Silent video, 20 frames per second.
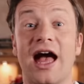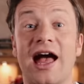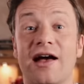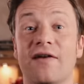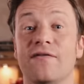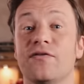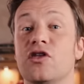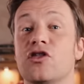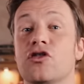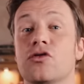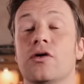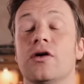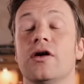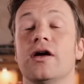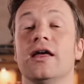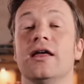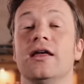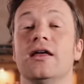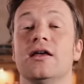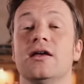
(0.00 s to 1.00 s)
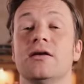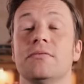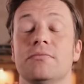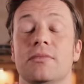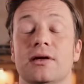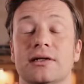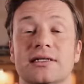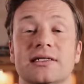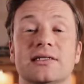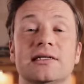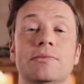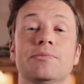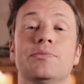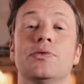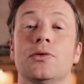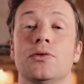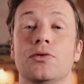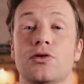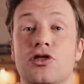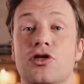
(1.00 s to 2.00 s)
have to try my
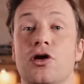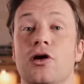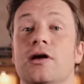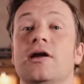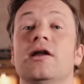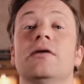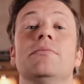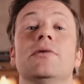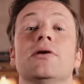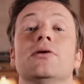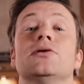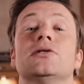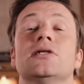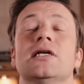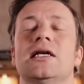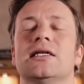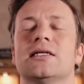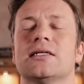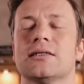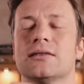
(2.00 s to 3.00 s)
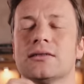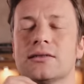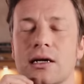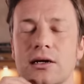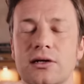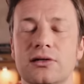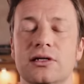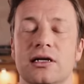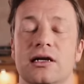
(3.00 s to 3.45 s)
simple chocolate mousse. It's so